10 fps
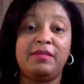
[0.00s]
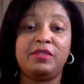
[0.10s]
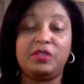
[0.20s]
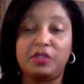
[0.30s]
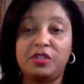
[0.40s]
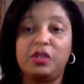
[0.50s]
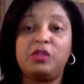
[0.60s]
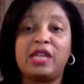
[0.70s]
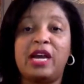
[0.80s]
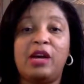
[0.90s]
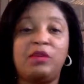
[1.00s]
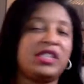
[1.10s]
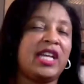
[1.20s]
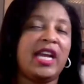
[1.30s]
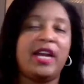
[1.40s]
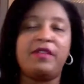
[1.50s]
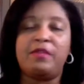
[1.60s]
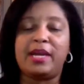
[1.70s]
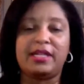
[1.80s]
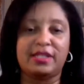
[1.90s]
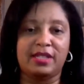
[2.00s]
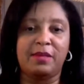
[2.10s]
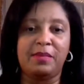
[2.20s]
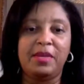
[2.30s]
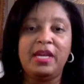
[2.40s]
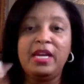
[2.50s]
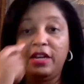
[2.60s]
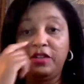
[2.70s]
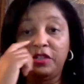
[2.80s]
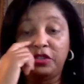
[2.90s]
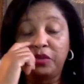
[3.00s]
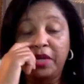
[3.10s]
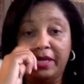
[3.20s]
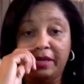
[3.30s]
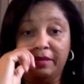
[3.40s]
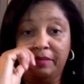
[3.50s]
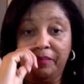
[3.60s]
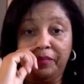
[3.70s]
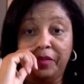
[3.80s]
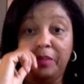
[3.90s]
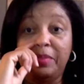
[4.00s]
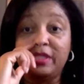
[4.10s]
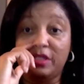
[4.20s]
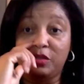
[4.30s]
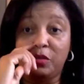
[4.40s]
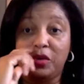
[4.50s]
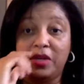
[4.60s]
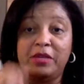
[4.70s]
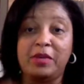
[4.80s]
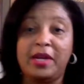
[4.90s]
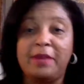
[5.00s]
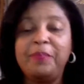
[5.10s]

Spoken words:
During those hours, everybody's up and they're trading. The business world anyway.